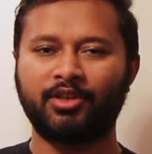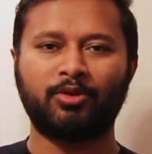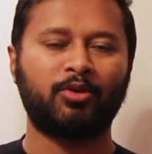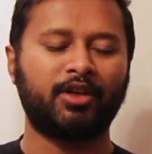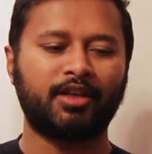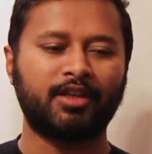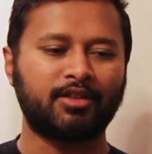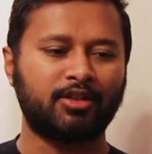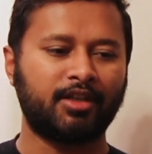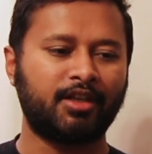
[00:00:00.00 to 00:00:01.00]
No,
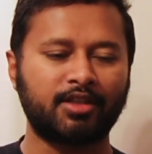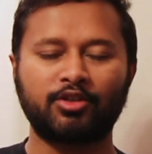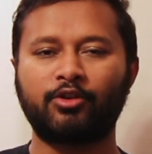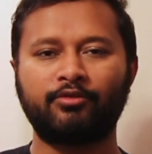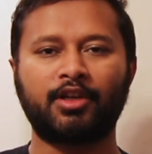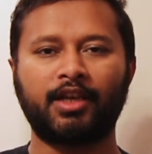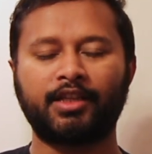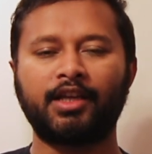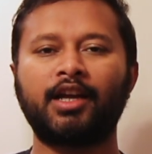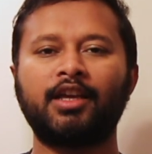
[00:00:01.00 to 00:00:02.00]
it does not work
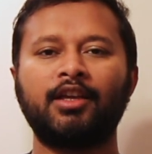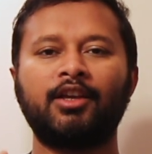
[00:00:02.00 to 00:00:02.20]
like that.